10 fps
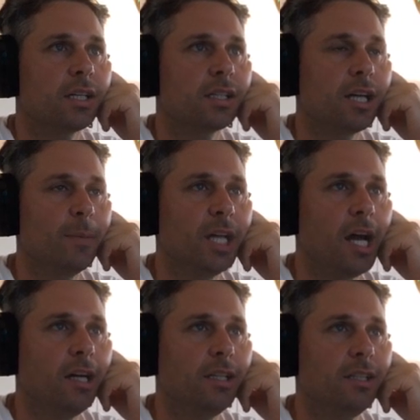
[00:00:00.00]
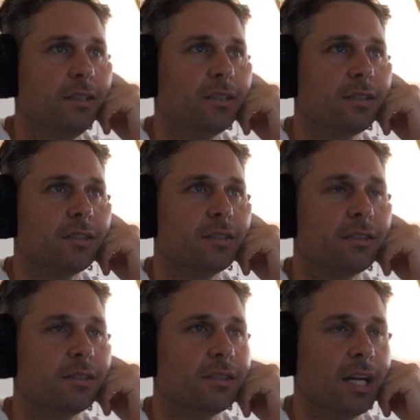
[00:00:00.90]
Coming to Ireland,
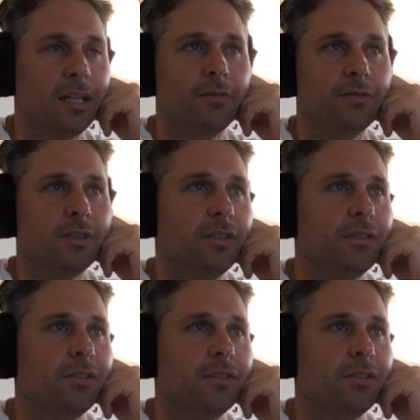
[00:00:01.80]
I'd love to.